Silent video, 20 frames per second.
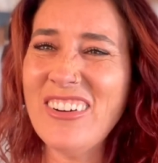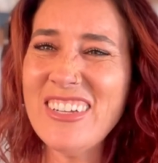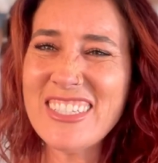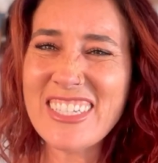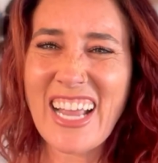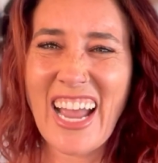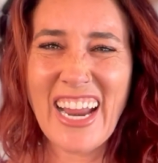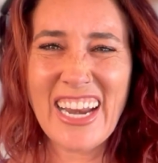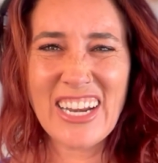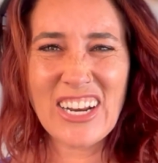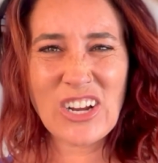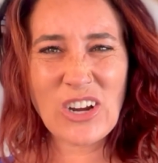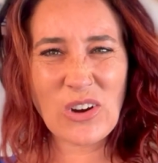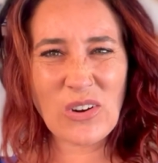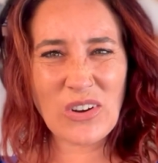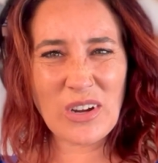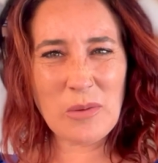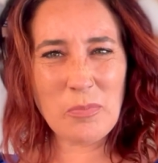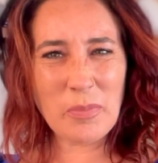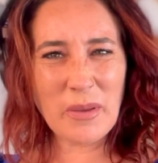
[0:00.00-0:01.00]
was kind of
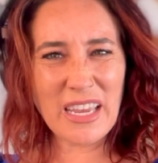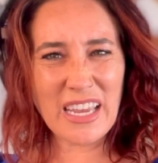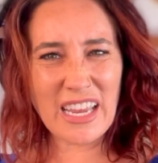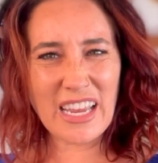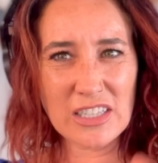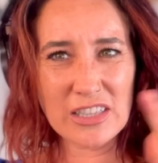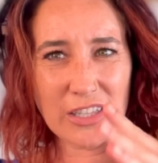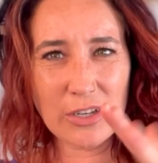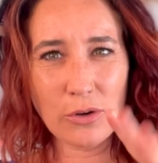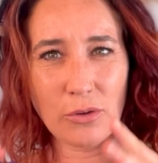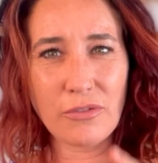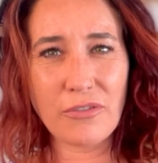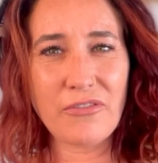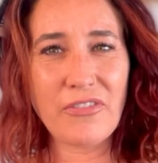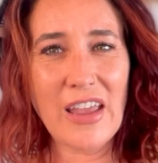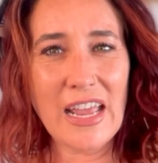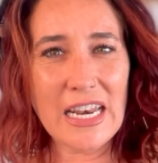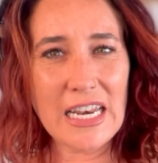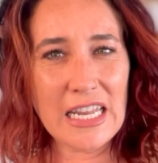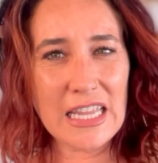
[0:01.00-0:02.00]
creepy. The little
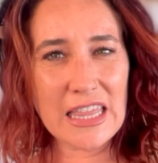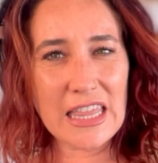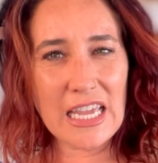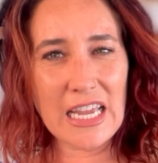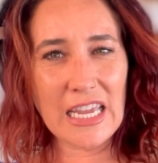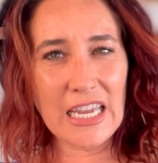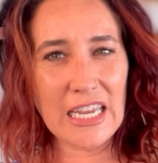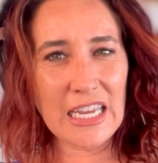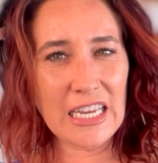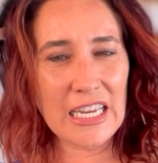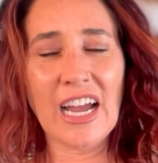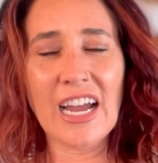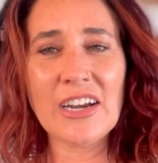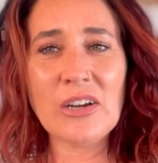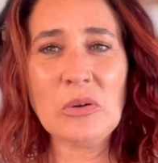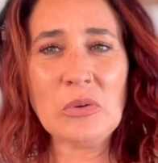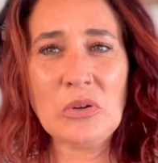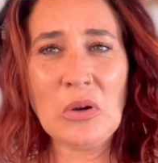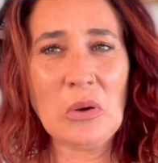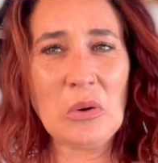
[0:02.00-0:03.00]
fin thingy. I
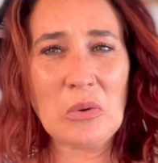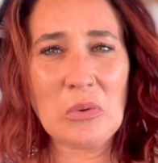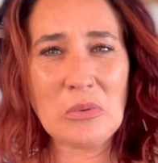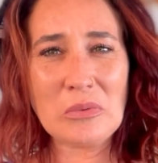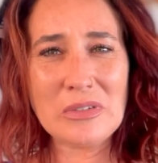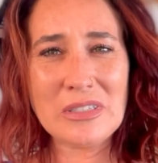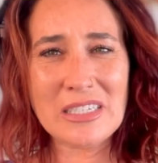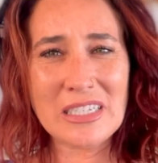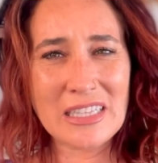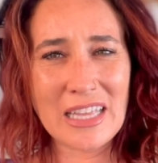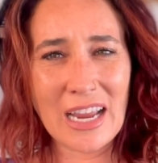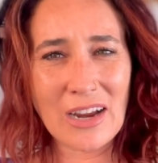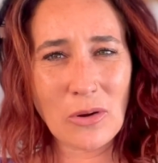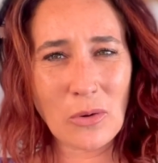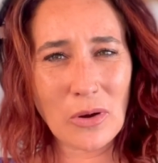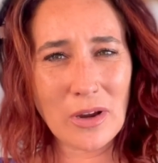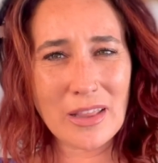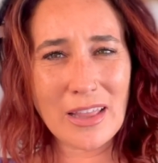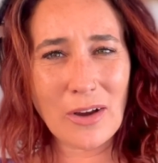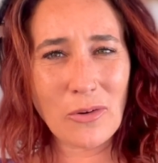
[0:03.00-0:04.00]
don't know. Did that
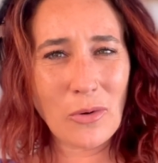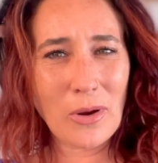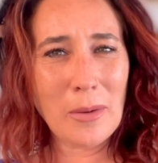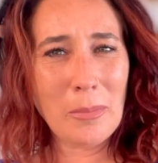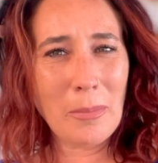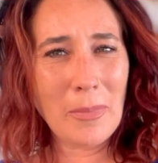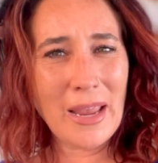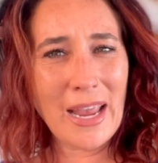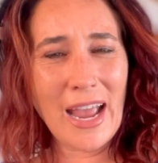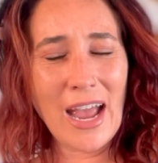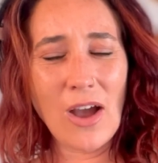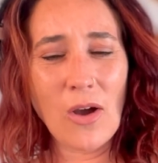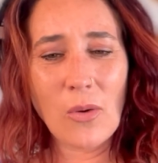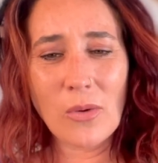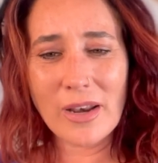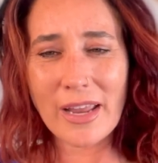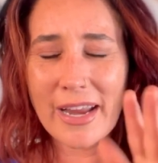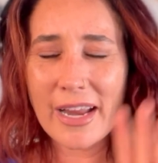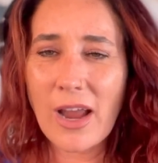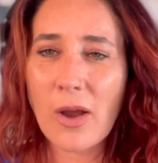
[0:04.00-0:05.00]
cre that creep me
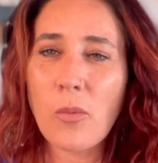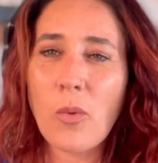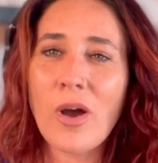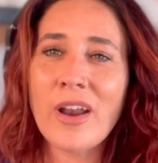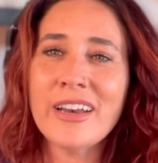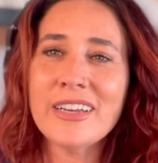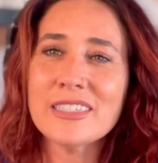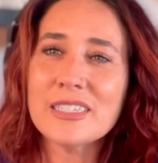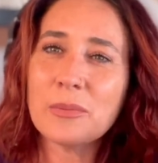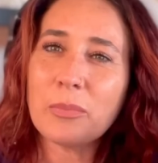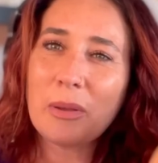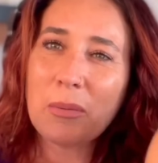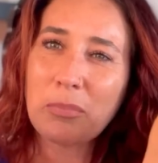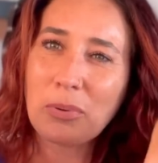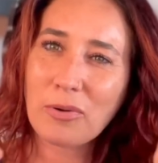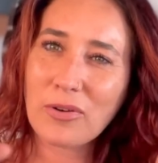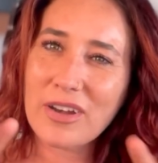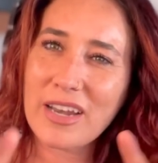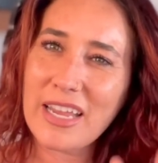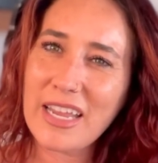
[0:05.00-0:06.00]
out? Like I want it to be
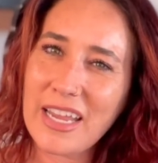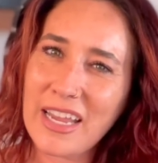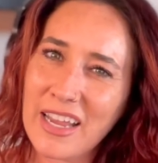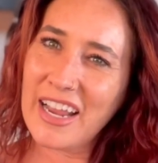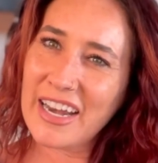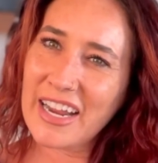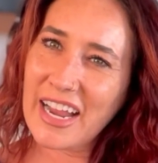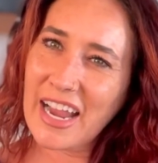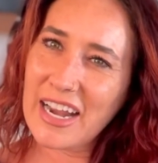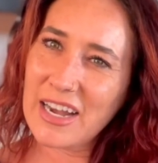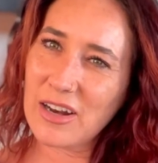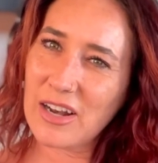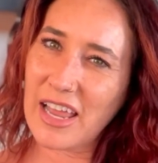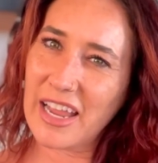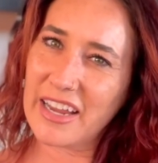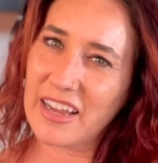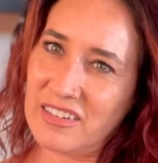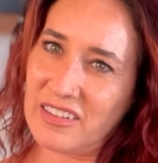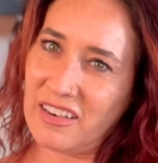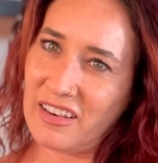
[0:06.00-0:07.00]
pretty, and it kind of
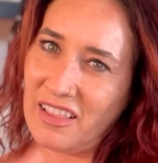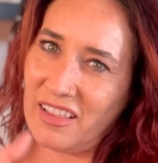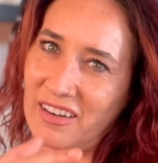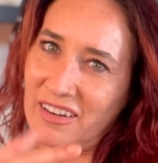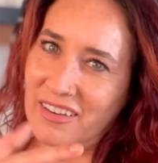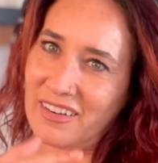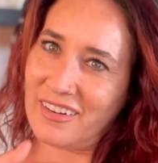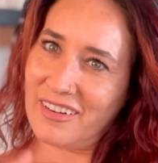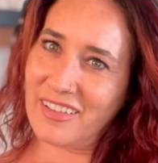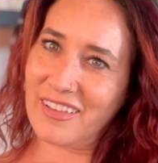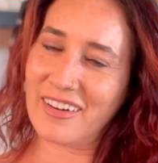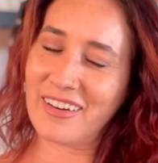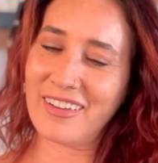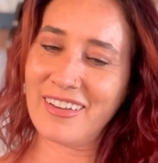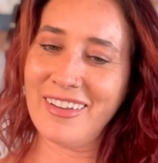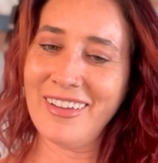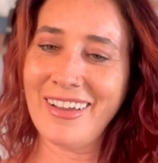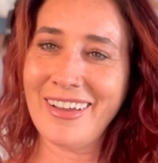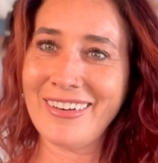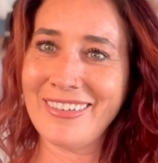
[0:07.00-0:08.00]
like blah, blah, blah,
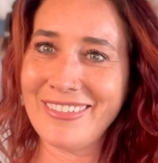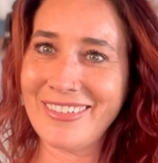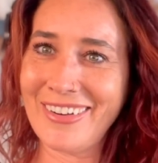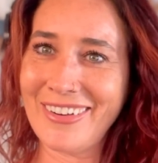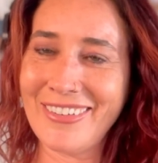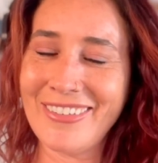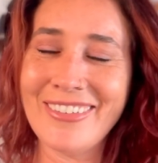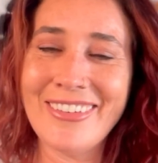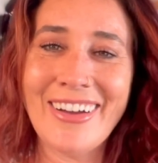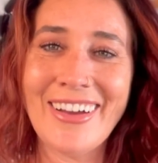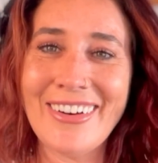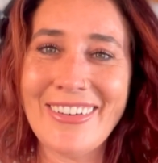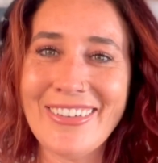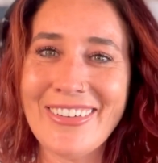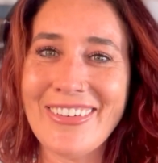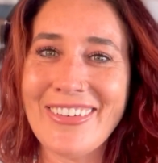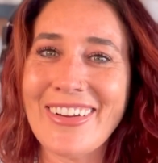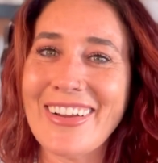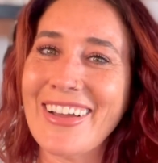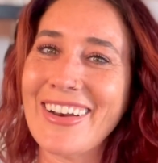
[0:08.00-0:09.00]
blah. I don't know. I
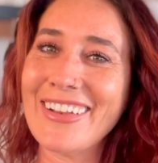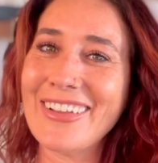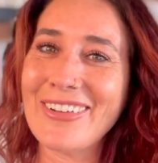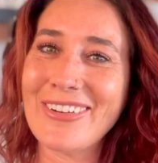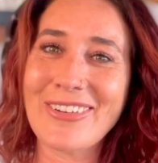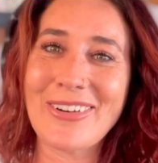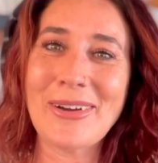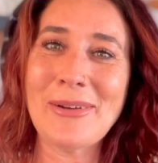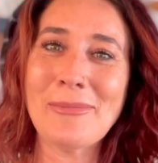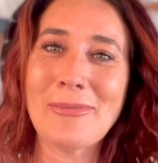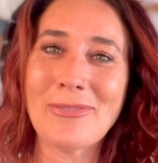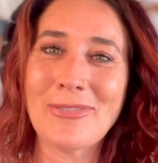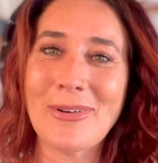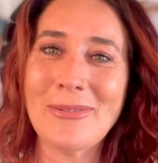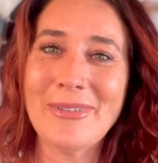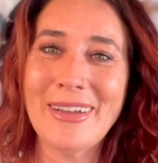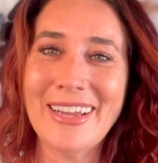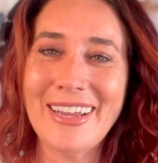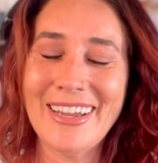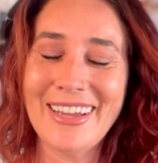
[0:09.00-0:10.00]
don't know. I got a little creep
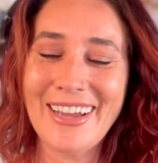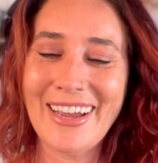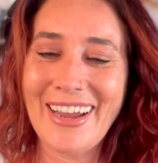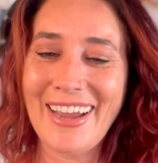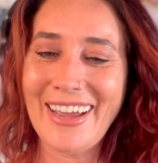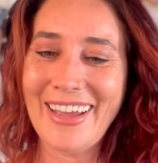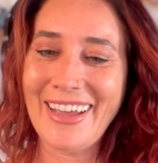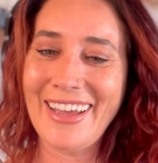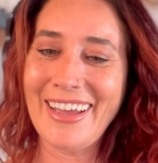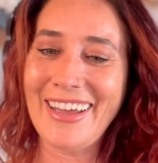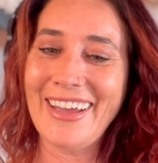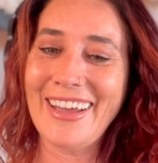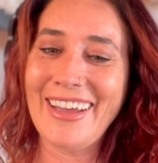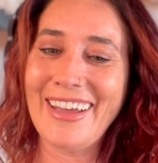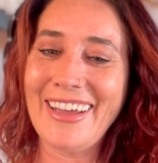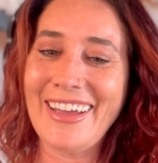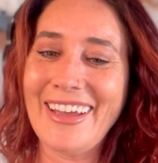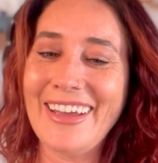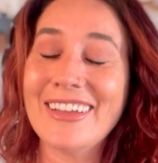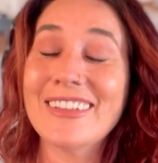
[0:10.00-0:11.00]
from it.
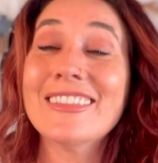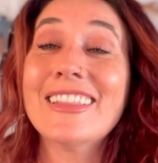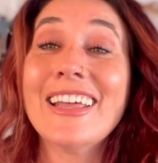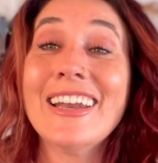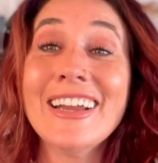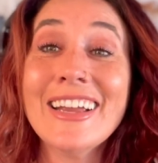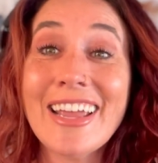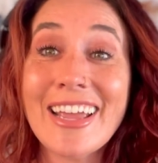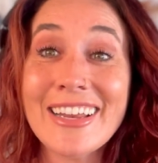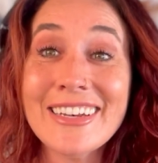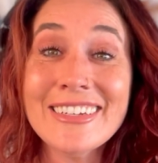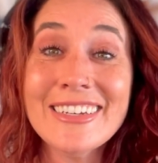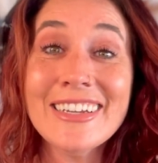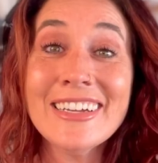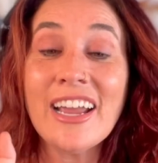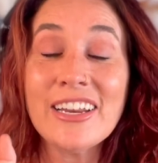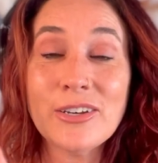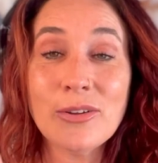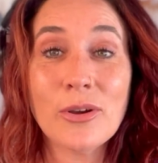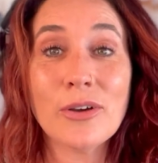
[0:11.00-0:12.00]
Uh, then again,
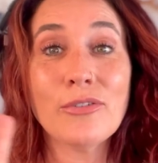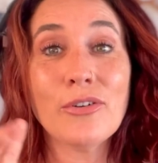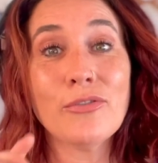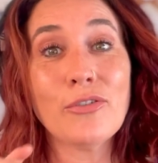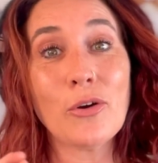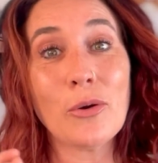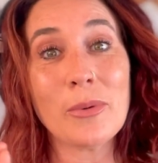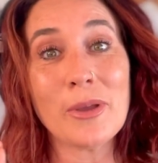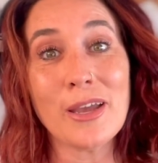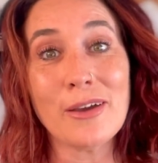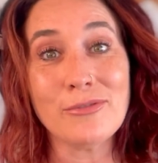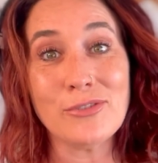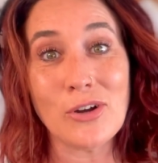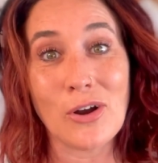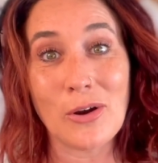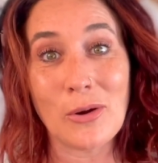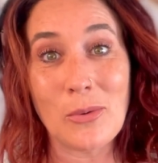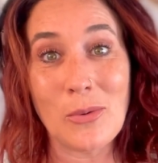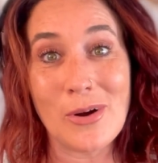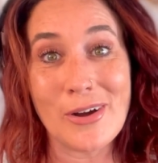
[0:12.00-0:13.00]
I do have a phobia of
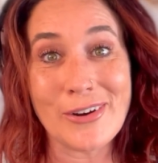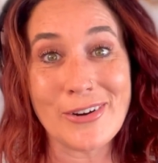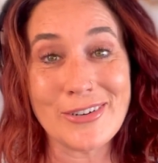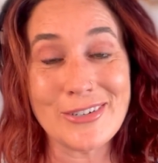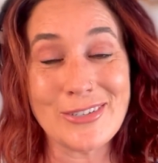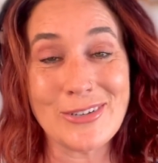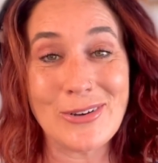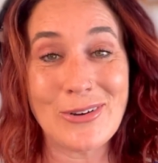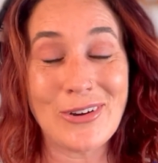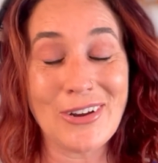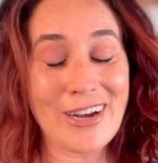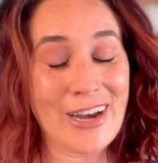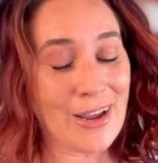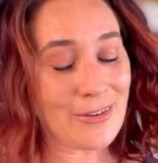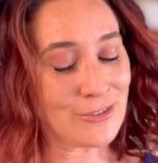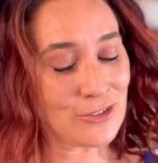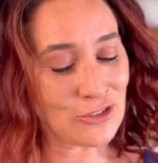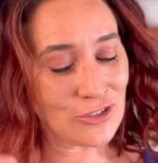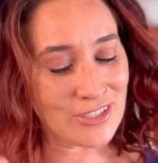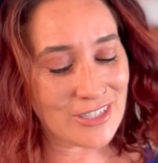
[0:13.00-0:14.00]
dark water, so you're gonna
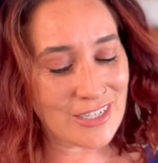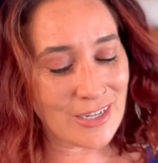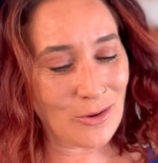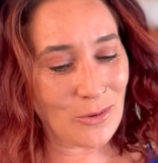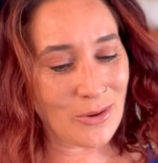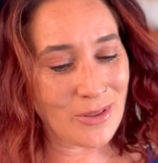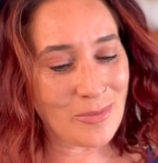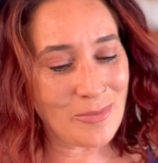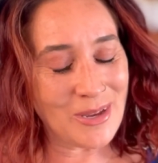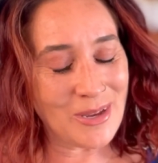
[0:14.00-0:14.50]
have to just deal with